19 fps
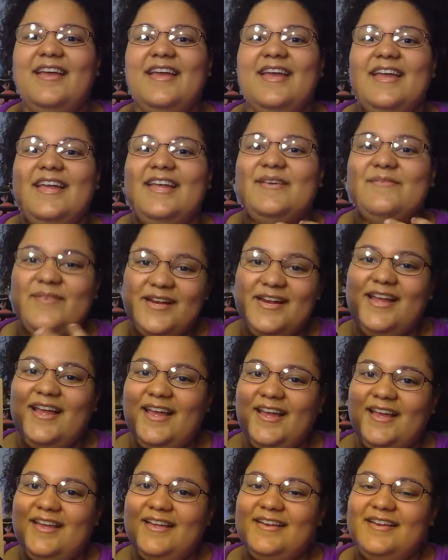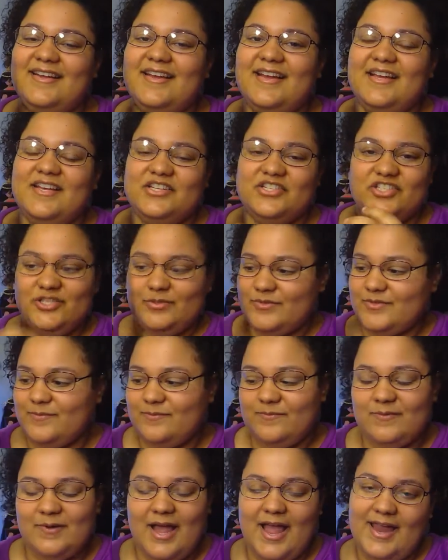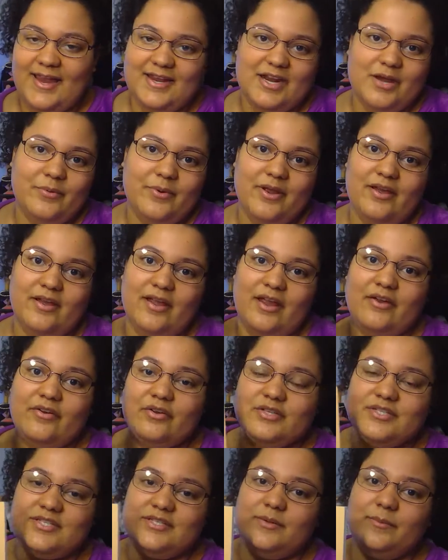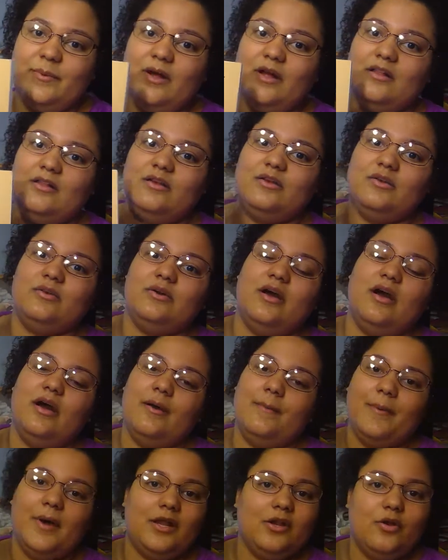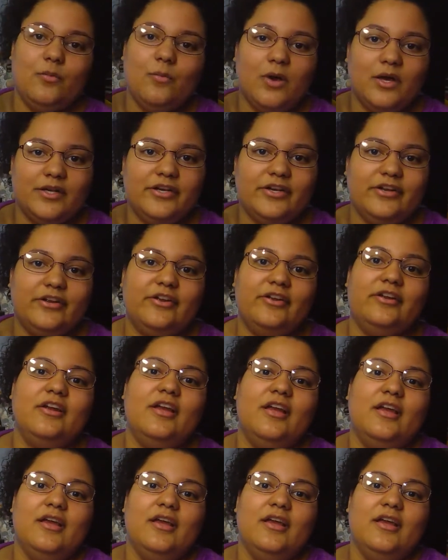he went ahead, she was hanging out with Eros and Apollo. Apollo wanted her.